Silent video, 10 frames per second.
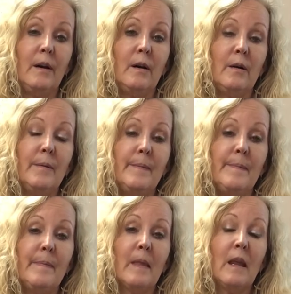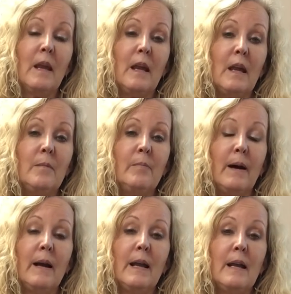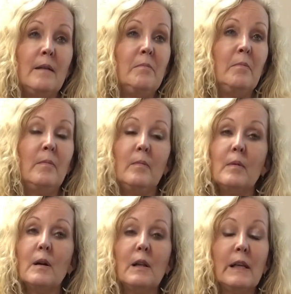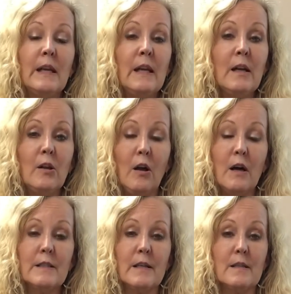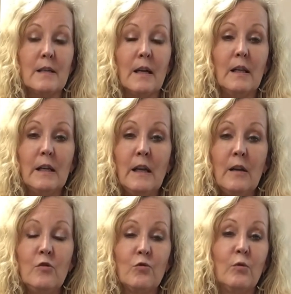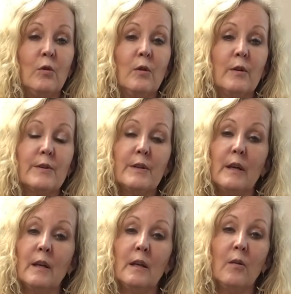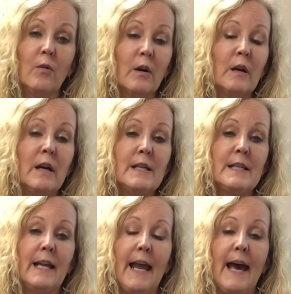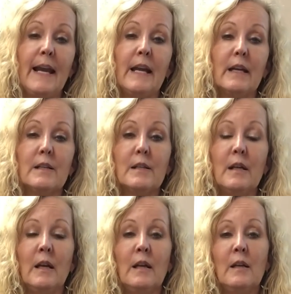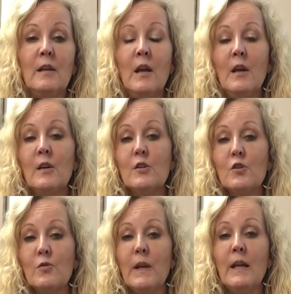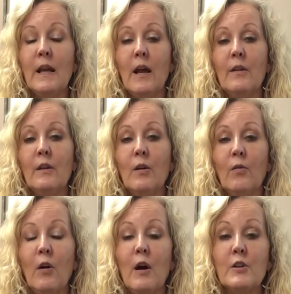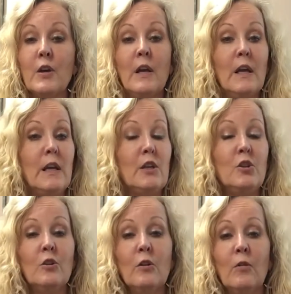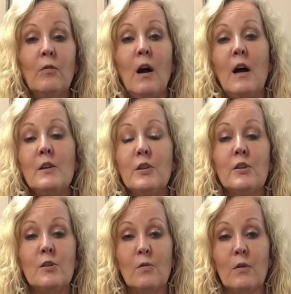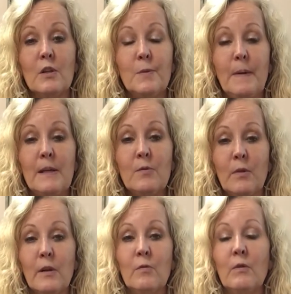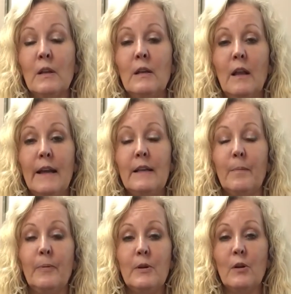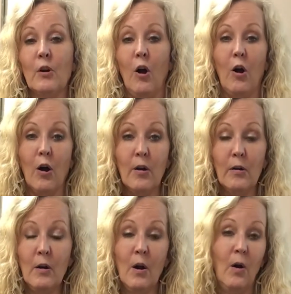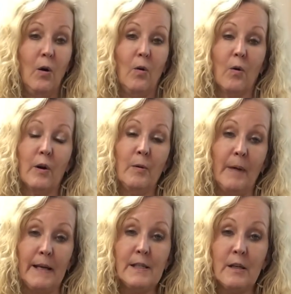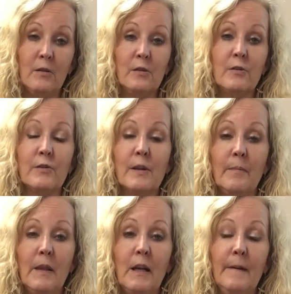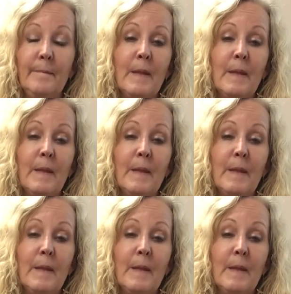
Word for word: Um, and by cleaning closets and cleaning drawers and organizing attics and straightening out the garage. Is your garage a storage space where you'd really like to put your car or your bicycles or something?